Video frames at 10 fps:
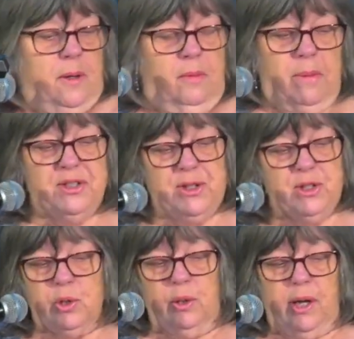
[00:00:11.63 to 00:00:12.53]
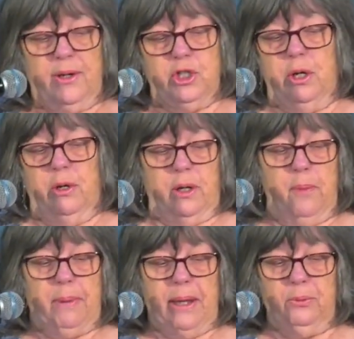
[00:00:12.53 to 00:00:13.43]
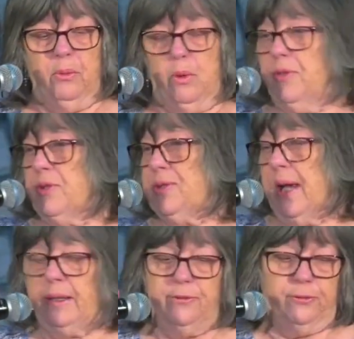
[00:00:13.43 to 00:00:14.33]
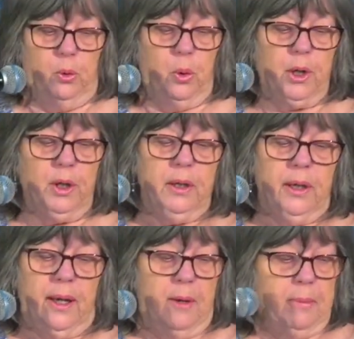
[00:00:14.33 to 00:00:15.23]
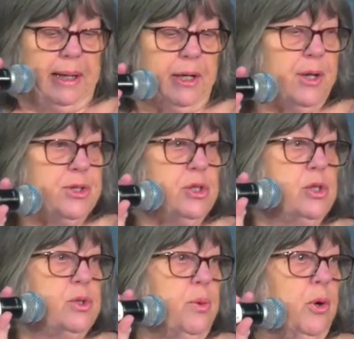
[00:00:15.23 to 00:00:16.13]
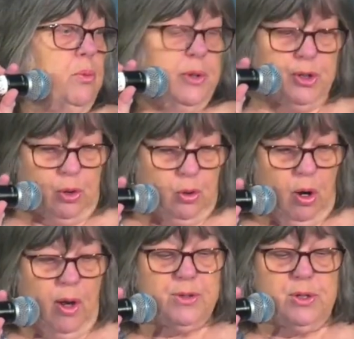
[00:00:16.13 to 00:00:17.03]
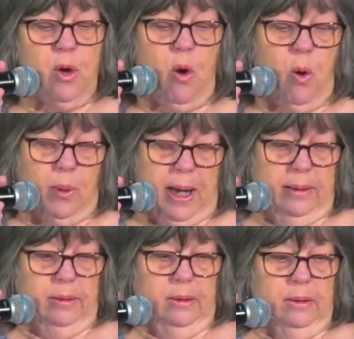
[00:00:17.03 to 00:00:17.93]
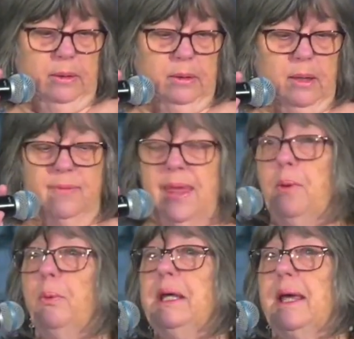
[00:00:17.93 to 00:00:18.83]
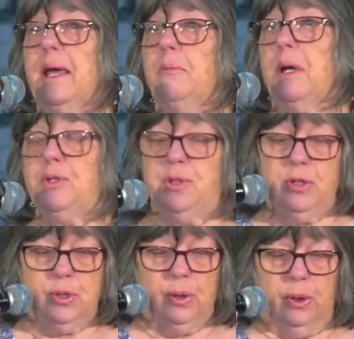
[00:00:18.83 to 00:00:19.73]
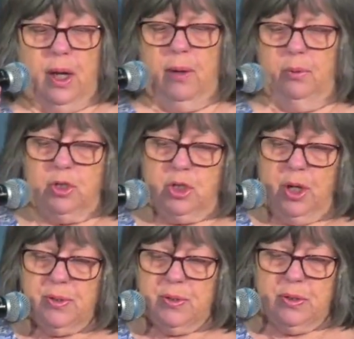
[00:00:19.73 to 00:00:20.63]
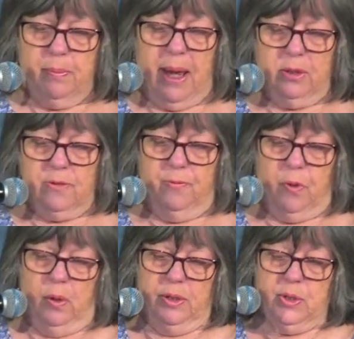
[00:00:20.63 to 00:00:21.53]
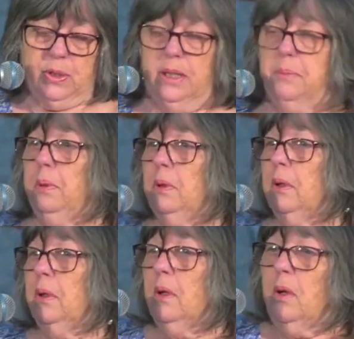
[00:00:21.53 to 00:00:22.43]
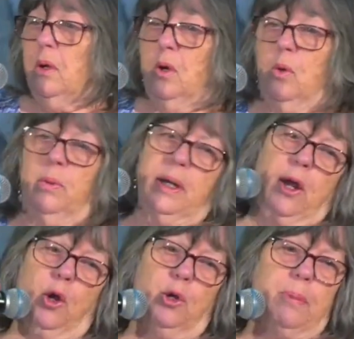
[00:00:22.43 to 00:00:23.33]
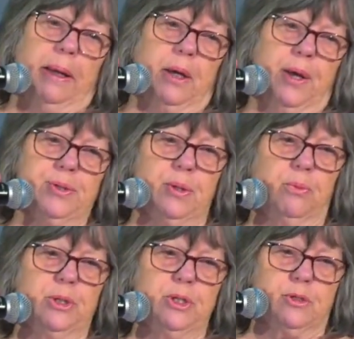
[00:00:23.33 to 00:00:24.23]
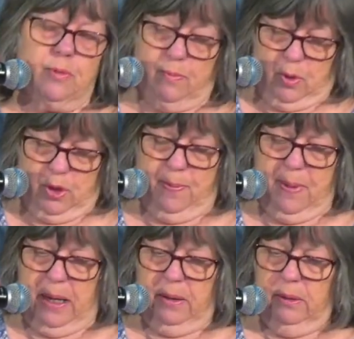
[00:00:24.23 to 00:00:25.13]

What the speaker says: My sister and I shared a bedroom on the second floor, and my cousin's room was across the hallway. That weekend, my sister and I were just about to fall asleep when I heard my cousin whisper to me,